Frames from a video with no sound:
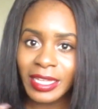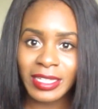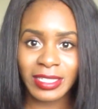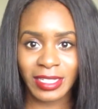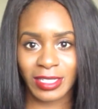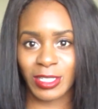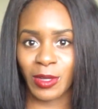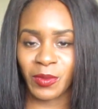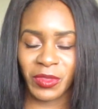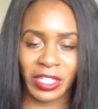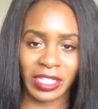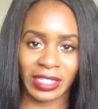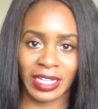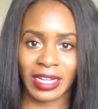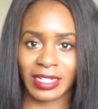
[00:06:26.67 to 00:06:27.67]
Is it
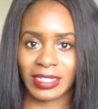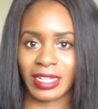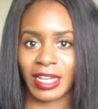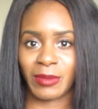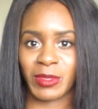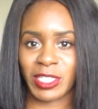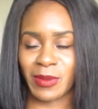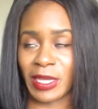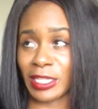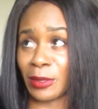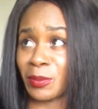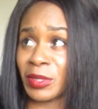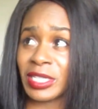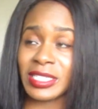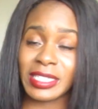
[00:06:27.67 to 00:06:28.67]
something that I'm just
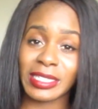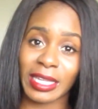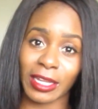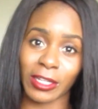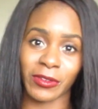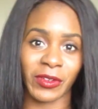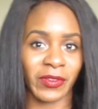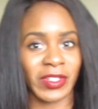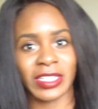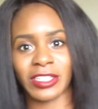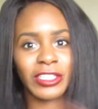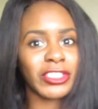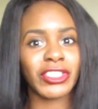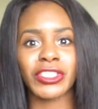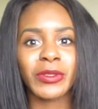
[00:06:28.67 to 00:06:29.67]
making a big deal out of, and
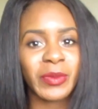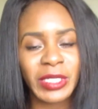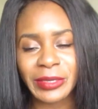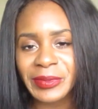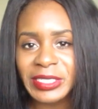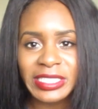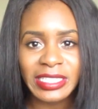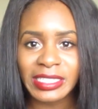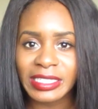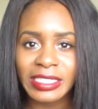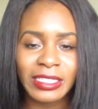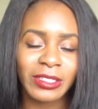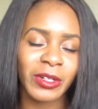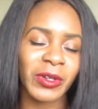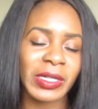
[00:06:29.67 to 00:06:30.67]
it shouldn't be a big
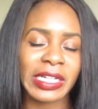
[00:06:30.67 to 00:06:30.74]
deal?